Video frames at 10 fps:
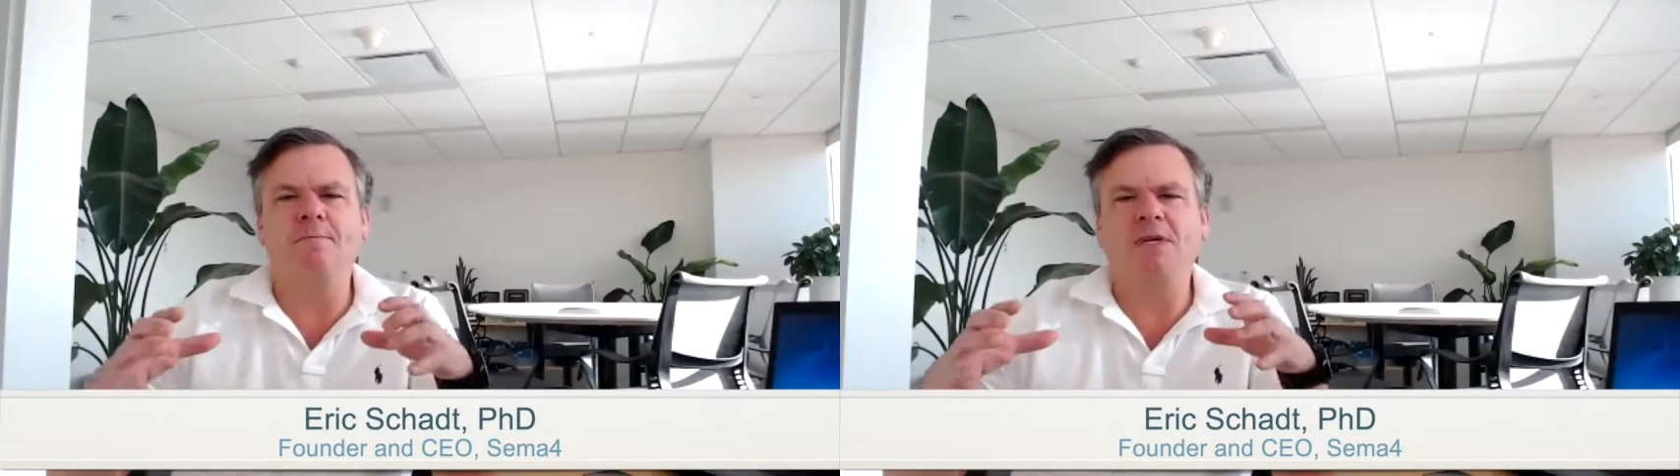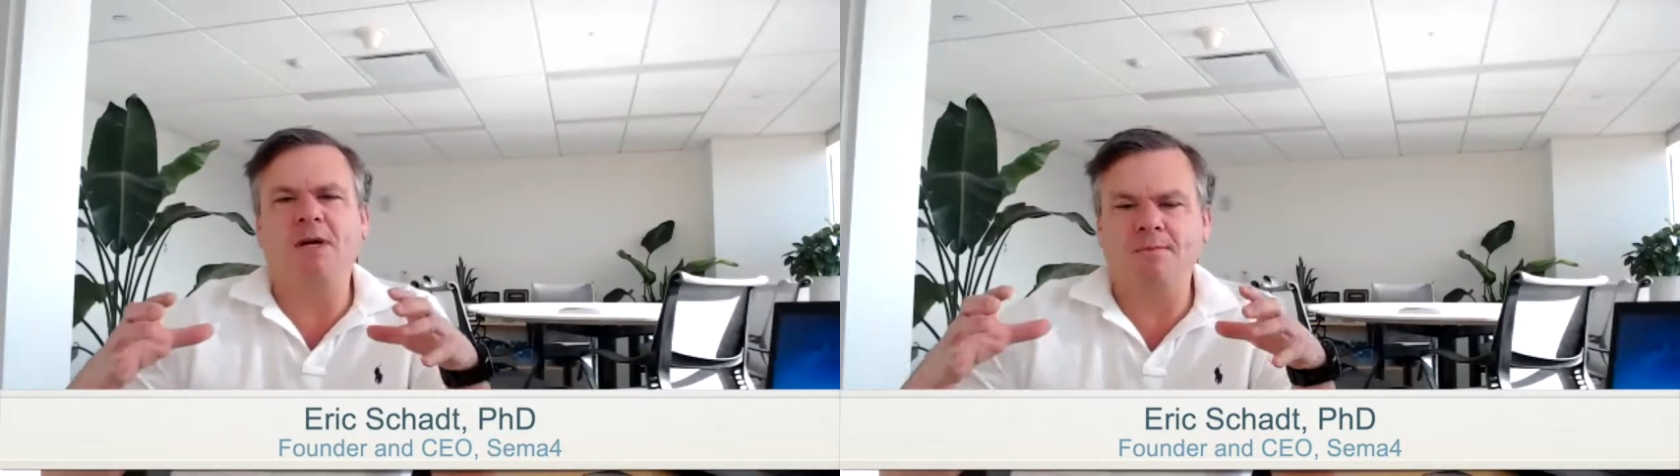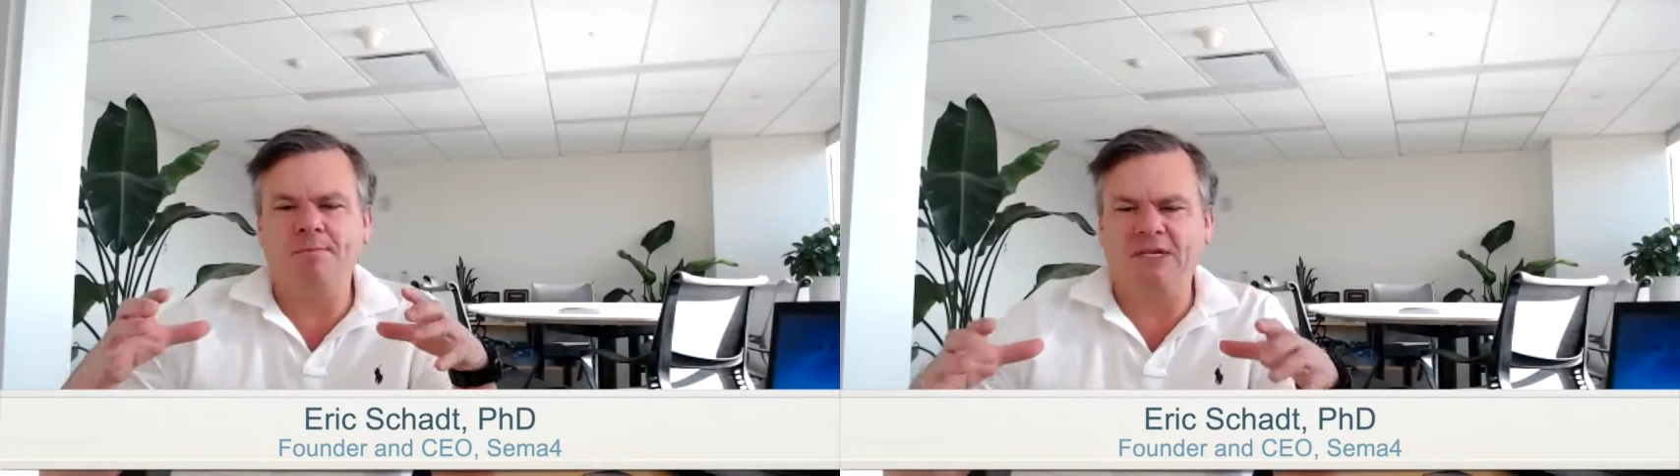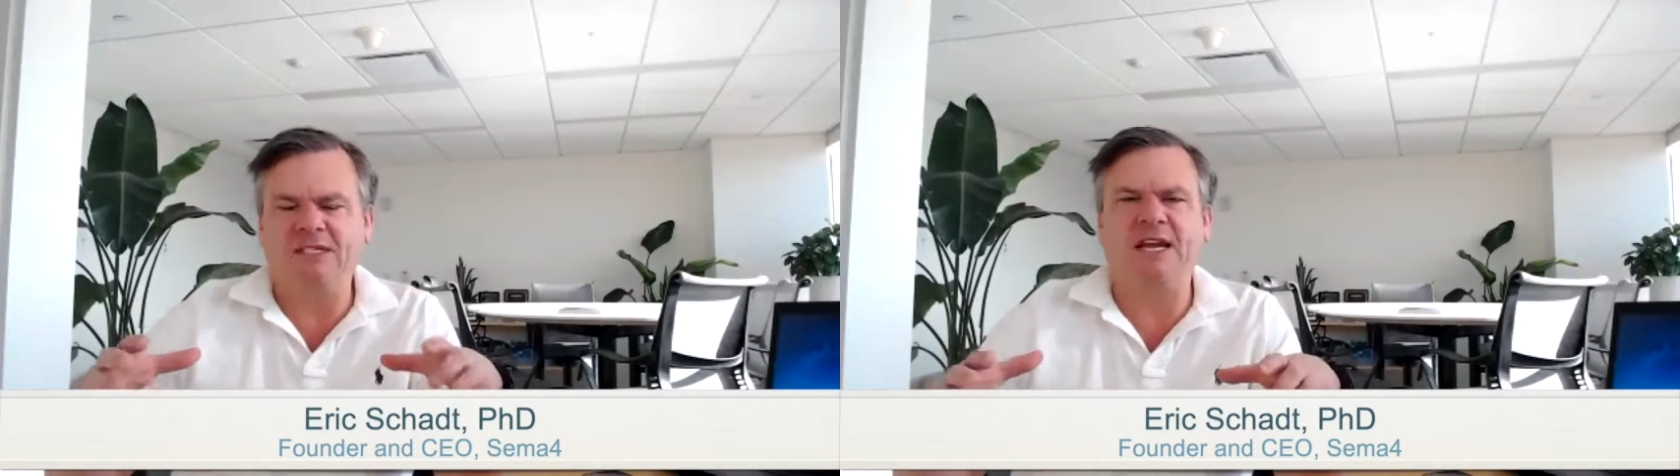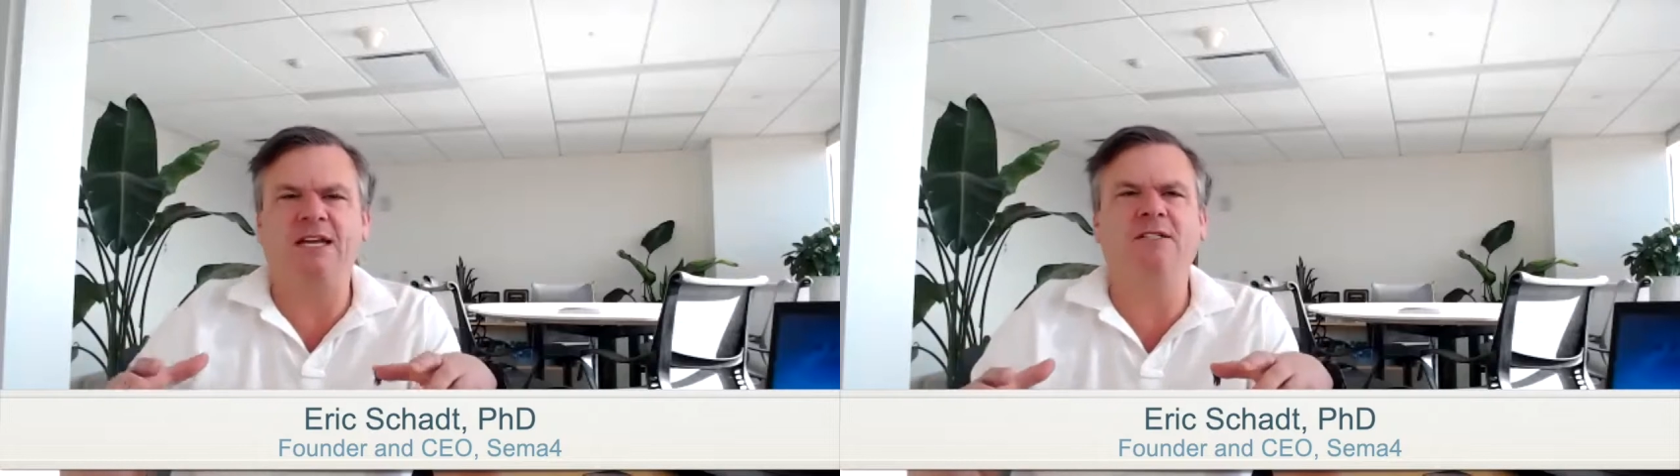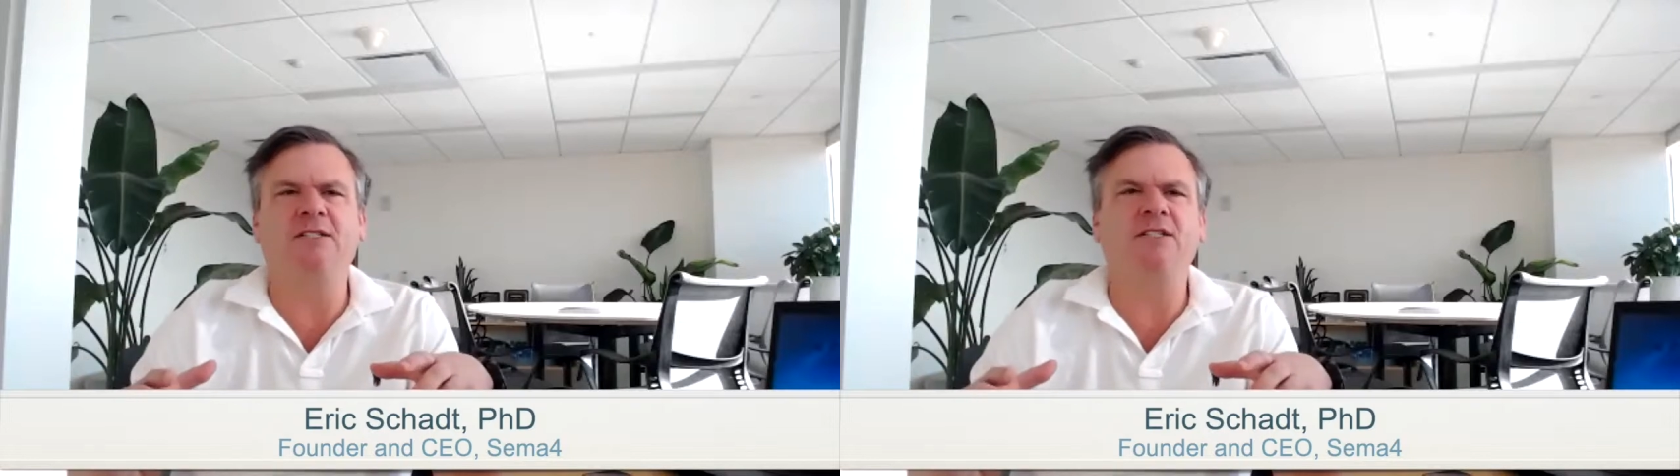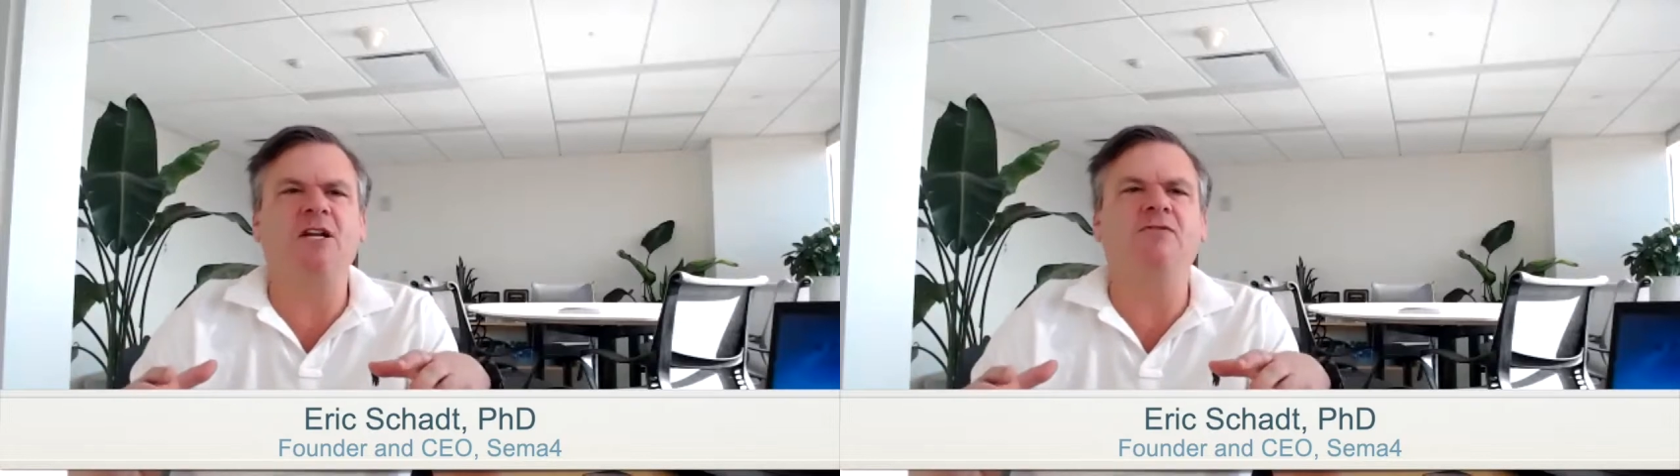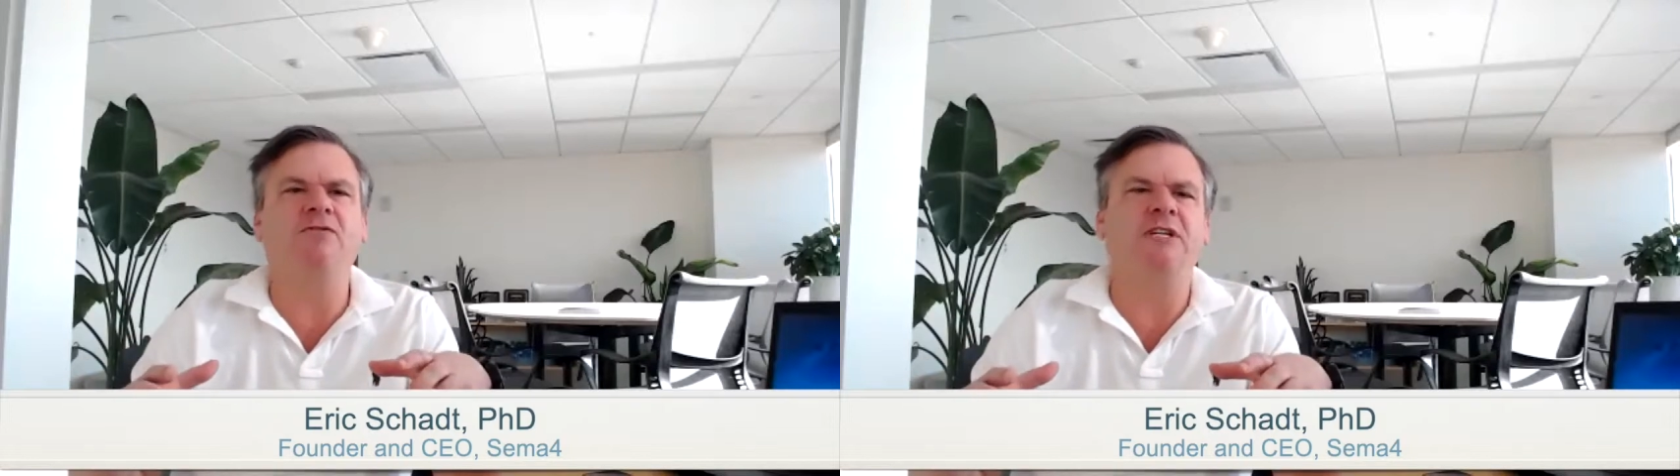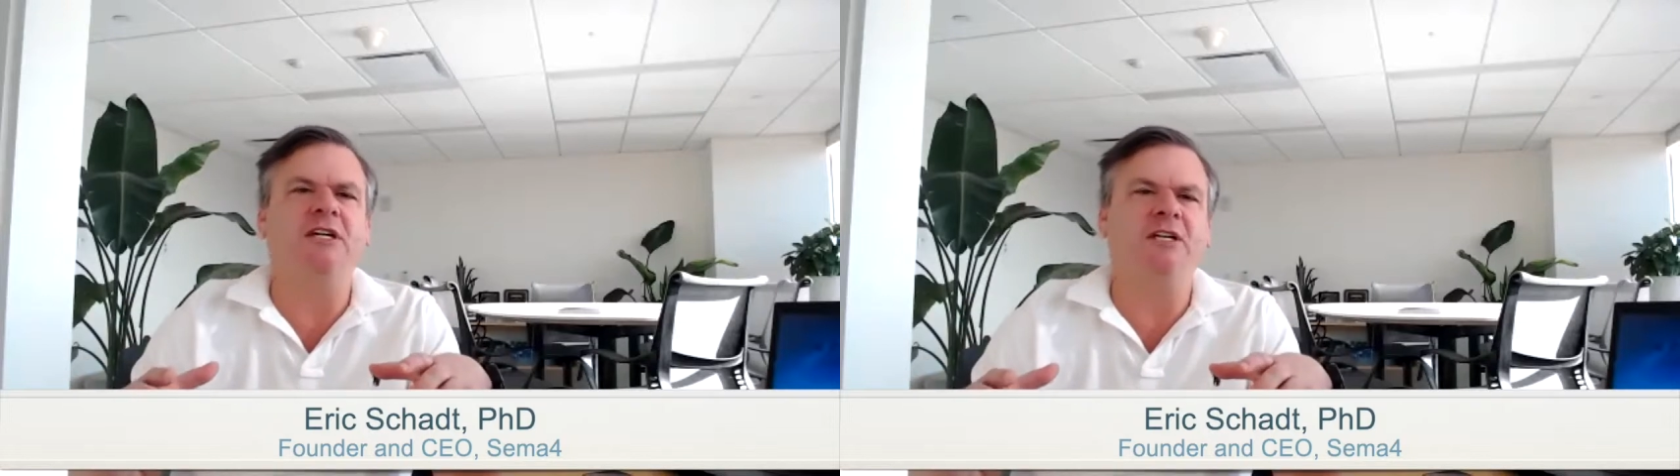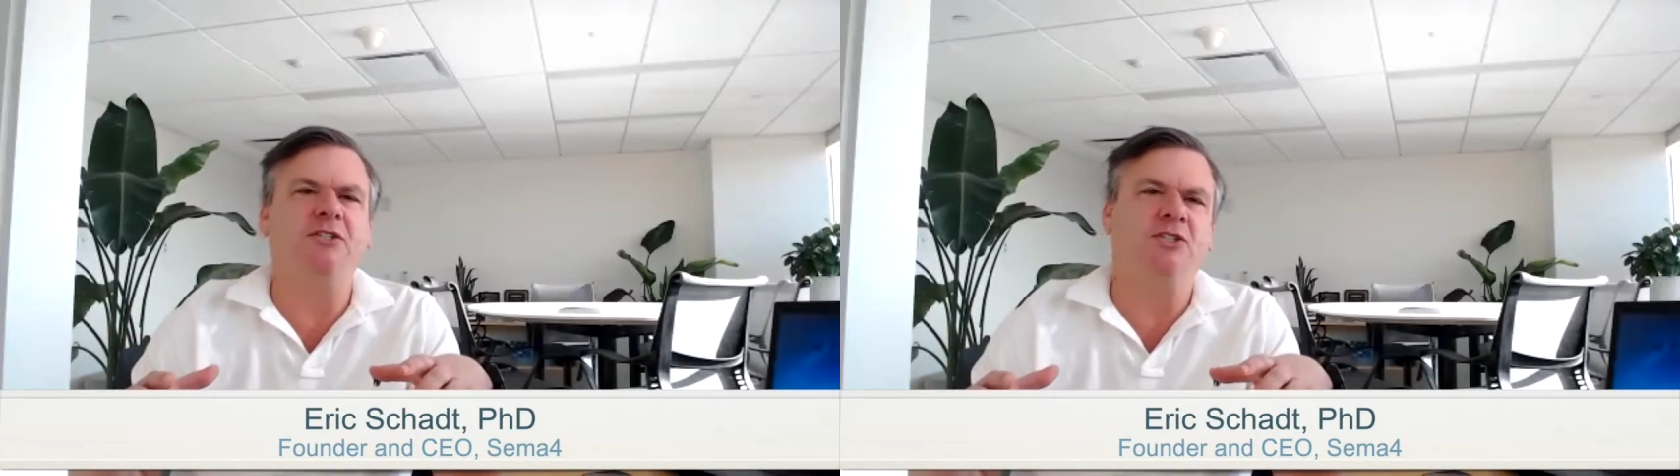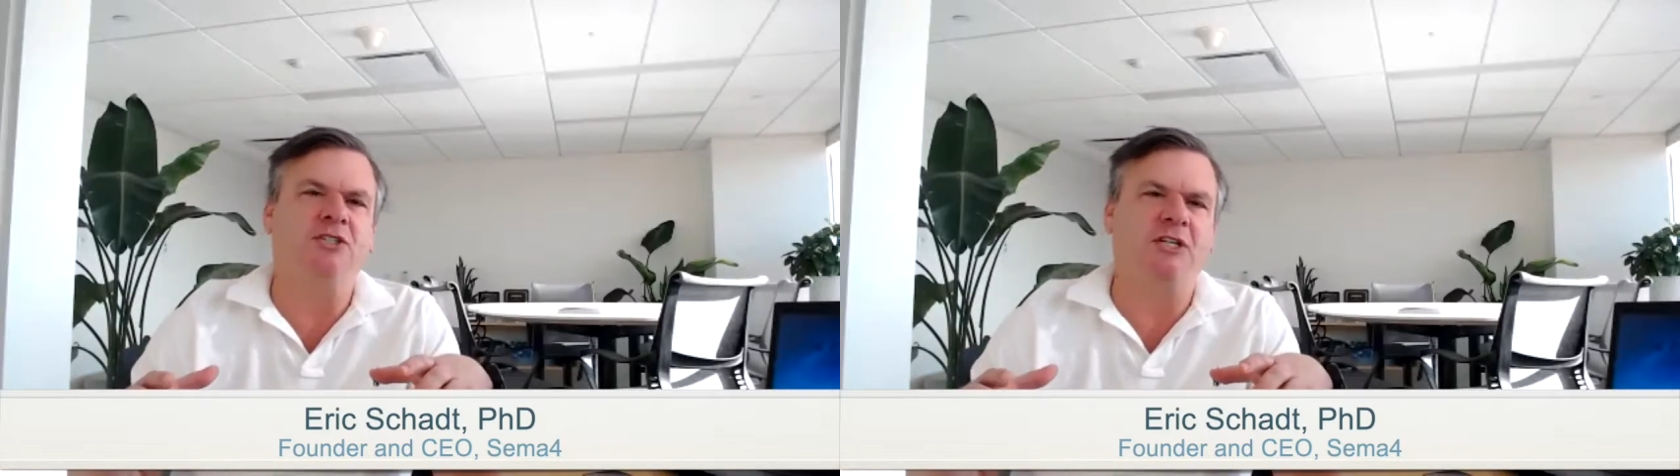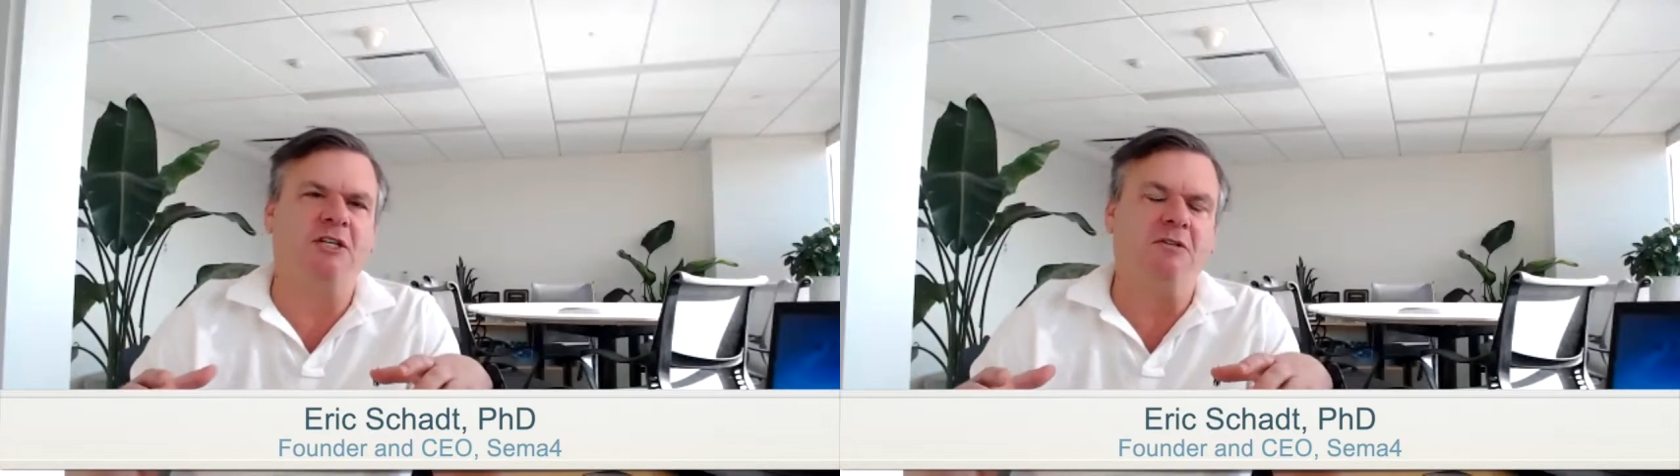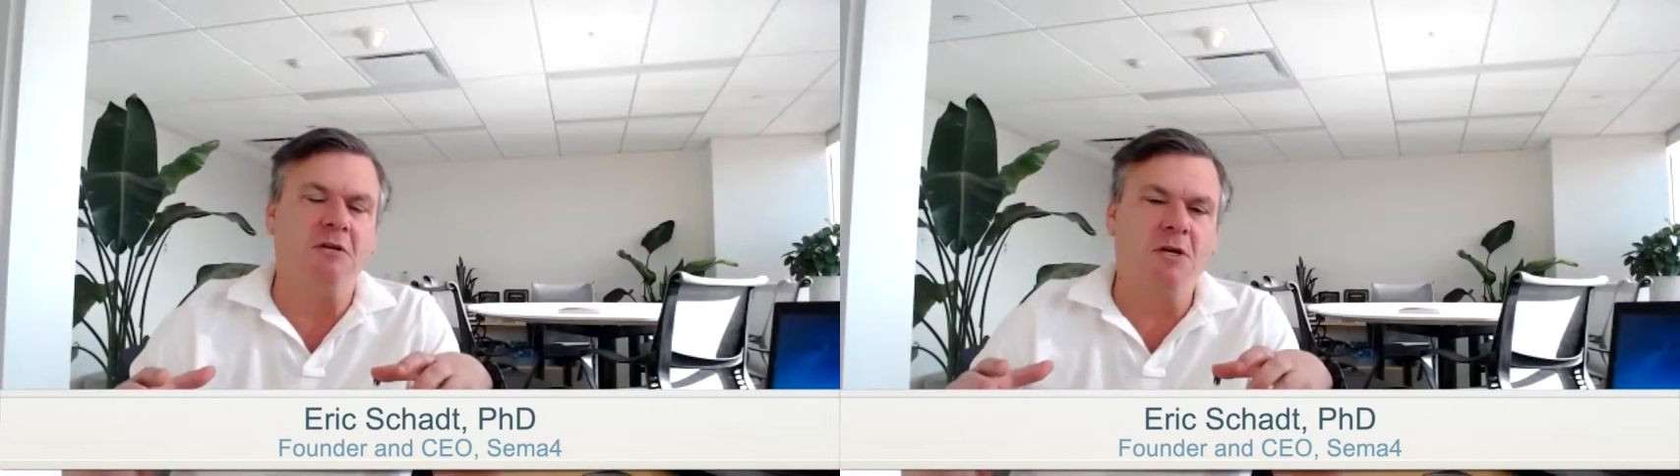a big data discovery engine,